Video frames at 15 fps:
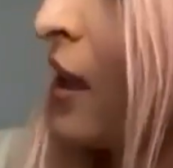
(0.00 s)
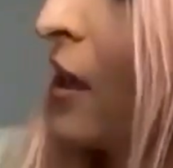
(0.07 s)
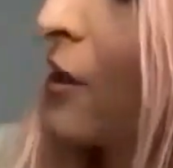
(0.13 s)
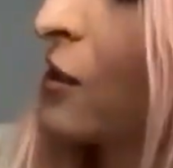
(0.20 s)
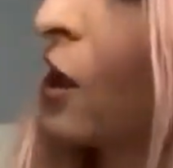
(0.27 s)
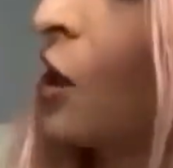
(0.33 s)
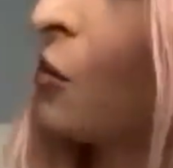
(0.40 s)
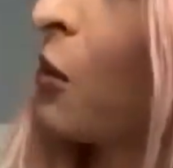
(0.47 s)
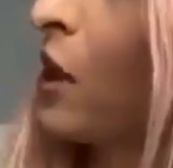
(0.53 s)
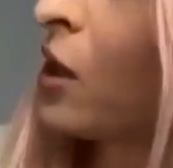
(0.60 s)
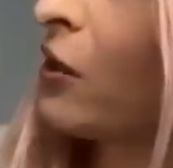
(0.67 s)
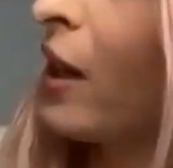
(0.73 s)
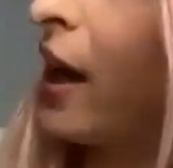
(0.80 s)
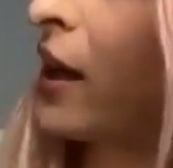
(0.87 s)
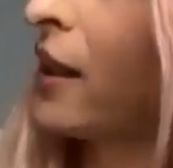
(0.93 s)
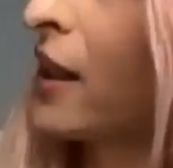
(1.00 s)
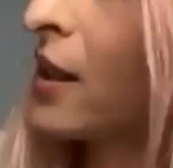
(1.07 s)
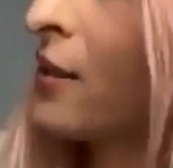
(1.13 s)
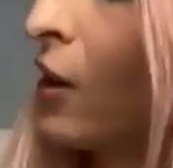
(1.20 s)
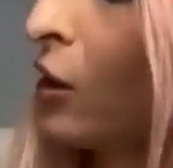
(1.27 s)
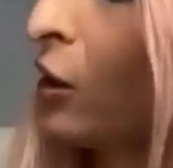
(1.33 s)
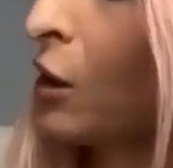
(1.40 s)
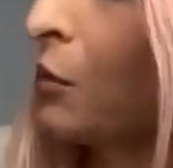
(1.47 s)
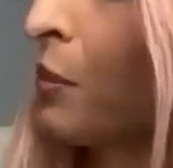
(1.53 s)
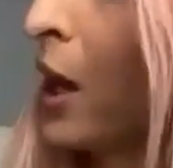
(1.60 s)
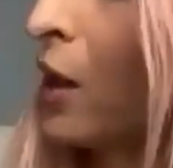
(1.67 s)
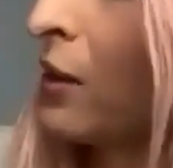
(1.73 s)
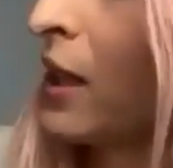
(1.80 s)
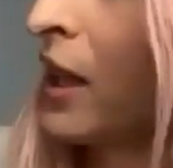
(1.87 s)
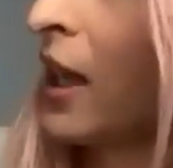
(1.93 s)
So we're creating this volume
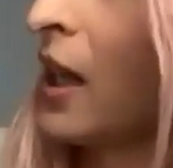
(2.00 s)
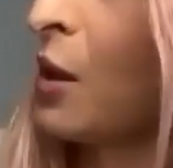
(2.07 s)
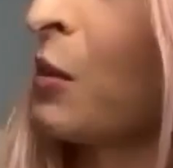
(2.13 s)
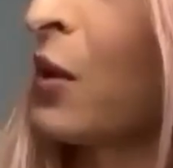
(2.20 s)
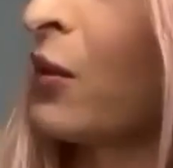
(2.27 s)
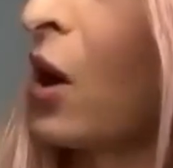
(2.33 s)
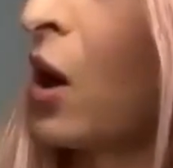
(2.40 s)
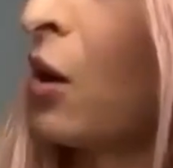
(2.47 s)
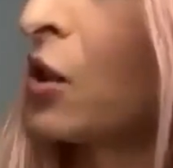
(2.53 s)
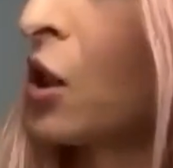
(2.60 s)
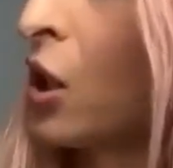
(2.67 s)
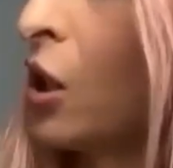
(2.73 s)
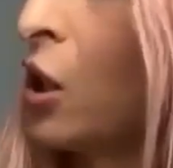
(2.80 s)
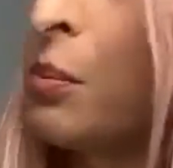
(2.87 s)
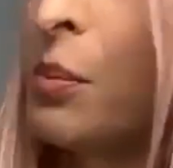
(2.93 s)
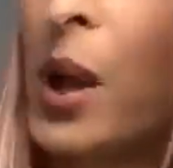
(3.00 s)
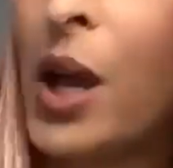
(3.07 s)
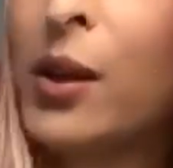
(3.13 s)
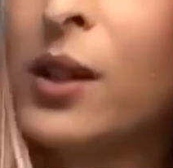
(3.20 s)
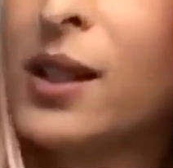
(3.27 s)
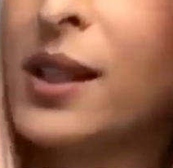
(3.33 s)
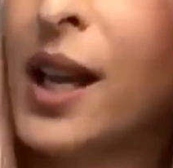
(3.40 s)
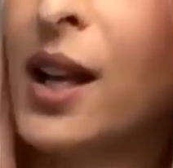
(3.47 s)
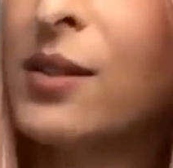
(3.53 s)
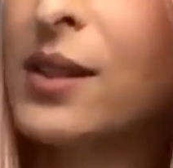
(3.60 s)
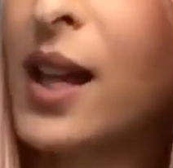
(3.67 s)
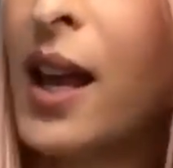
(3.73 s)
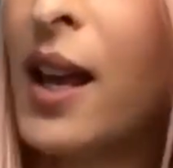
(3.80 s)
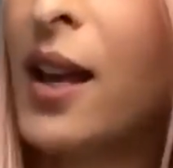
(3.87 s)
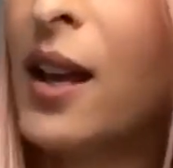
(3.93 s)
pony here. We've got two ponytails
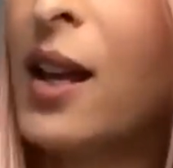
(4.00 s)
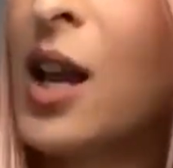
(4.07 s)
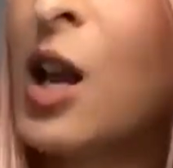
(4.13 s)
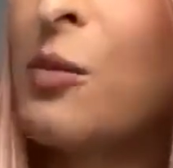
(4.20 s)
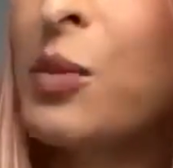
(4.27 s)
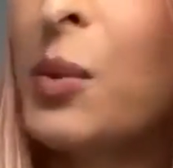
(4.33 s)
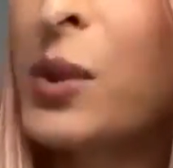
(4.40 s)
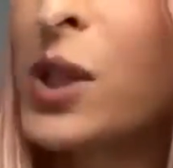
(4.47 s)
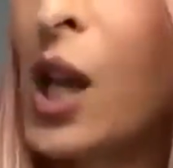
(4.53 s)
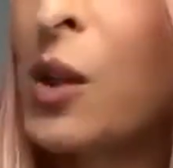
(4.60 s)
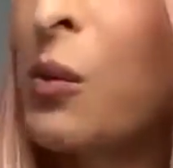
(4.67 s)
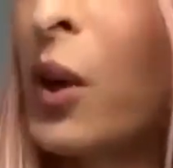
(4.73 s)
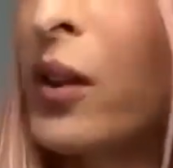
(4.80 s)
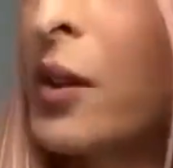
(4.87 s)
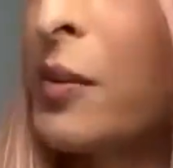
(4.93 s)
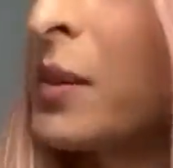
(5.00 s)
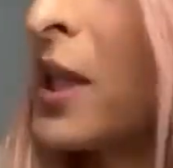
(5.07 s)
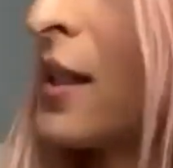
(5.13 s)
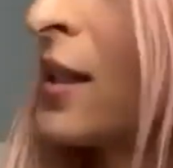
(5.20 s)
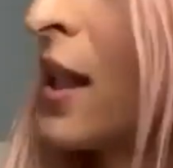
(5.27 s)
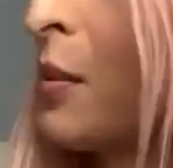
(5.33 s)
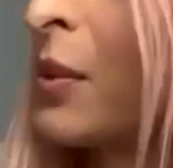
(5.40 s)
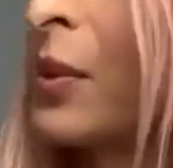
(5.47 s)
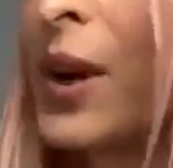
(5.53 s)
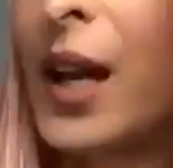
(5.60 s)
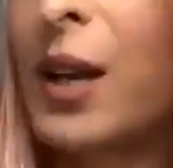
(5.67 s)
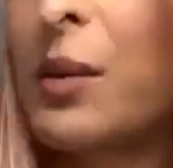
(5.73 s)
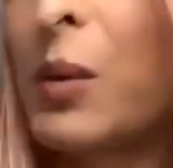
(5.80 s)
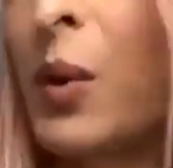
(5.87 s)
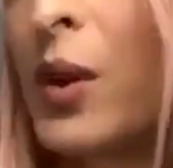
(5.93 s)
there, but we don't want them to
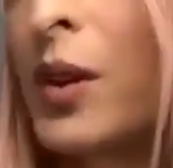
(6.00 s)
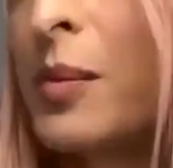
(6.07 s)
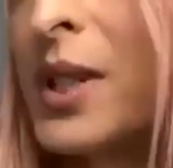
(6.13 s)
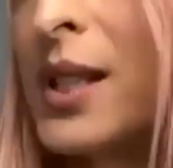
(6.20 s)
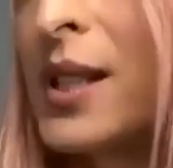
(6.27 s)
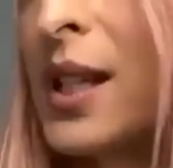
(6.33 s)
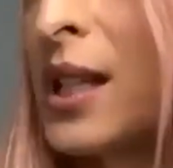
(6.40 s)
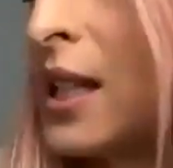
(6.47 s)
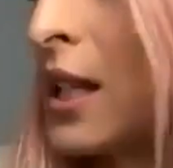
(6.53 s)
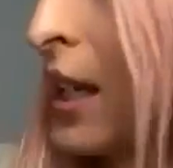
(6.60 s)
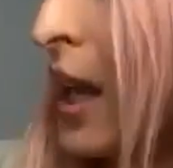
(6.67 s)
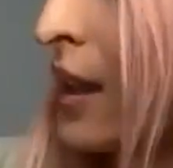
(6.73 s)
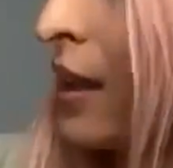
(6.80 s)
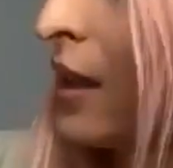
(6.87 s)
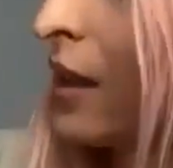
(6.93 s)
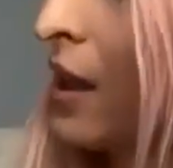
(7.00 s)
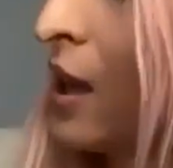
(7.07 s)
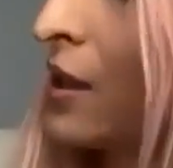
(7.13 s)
separate. We want them to sit together.